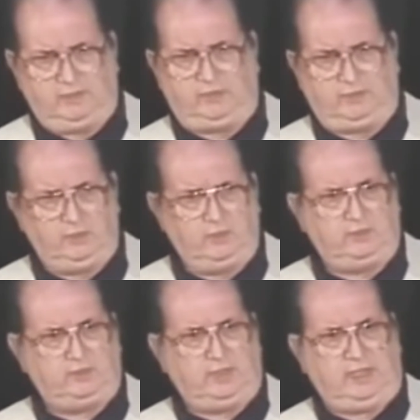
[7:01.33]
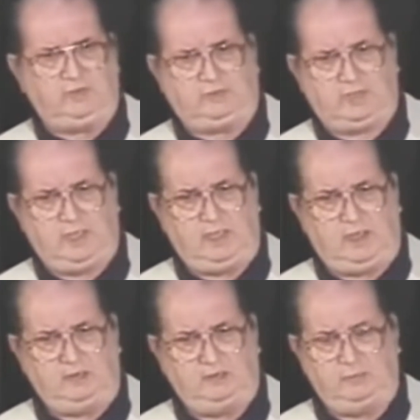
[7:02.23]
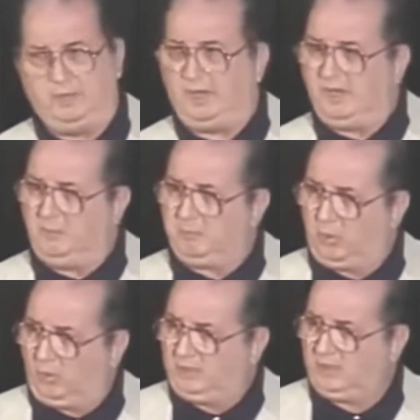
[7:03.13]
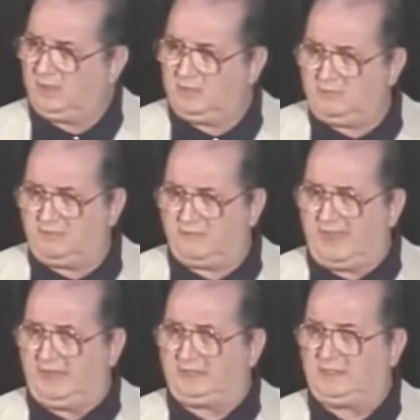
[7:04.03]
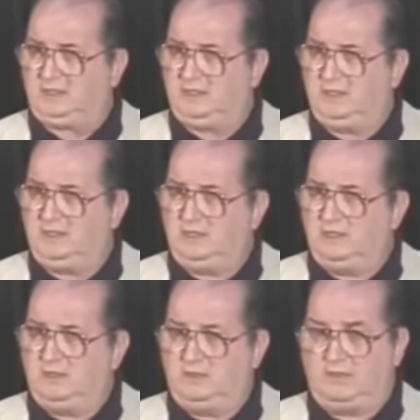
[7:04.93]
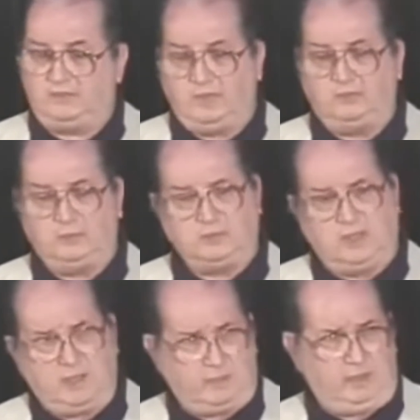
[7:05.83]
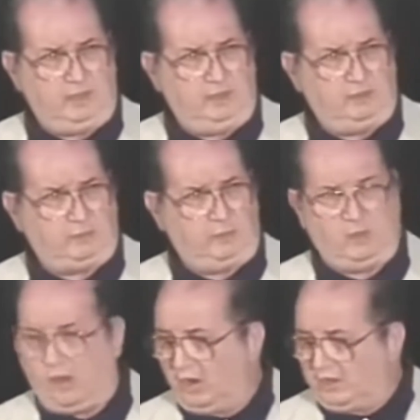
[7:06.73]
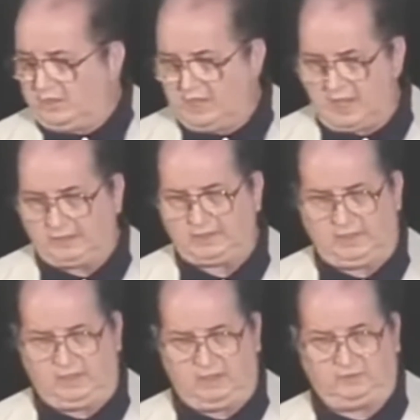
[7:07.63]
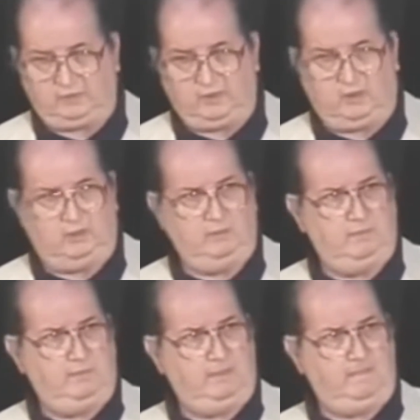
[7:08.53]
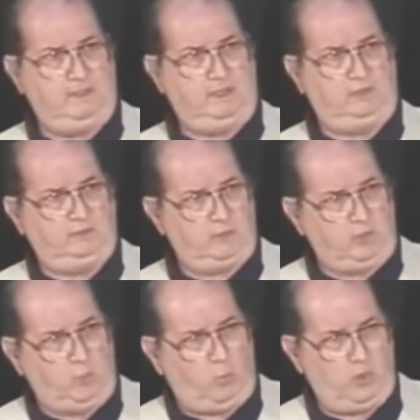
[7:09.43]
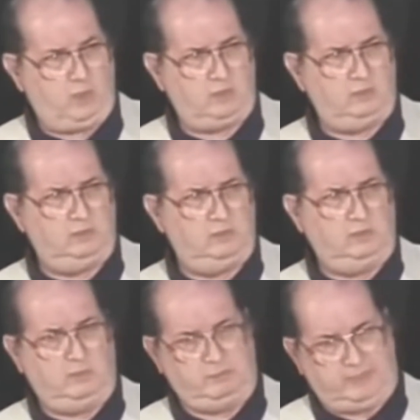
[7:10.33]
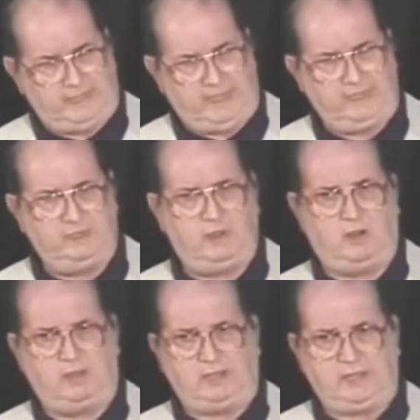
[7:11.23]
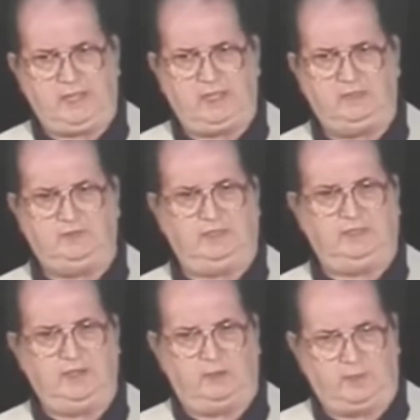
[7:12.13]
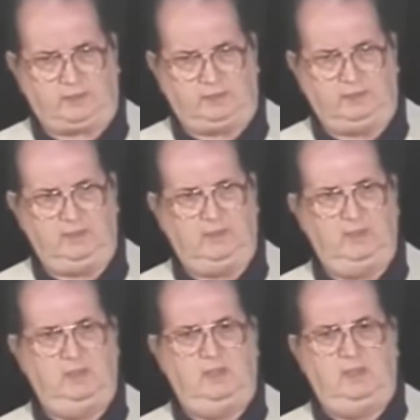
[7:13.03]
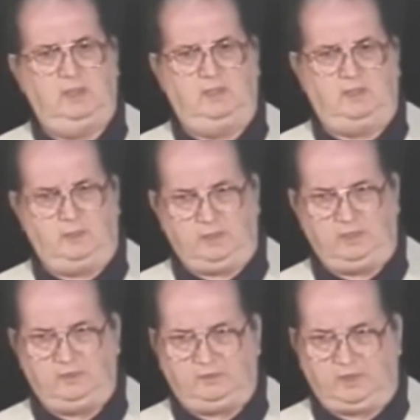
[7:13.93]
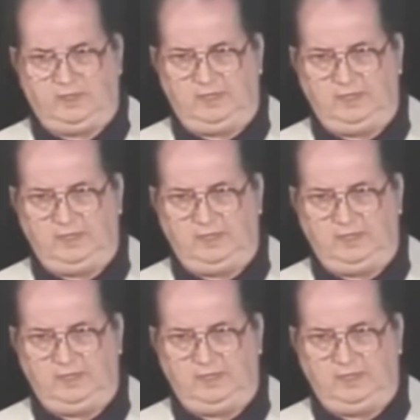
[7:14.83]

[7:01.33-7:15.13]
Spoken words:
it's lunacy, it's chaos. But in point of fact, the things which are happening in this world are not chaos at all. It is very well planned, organized, and directed. There is a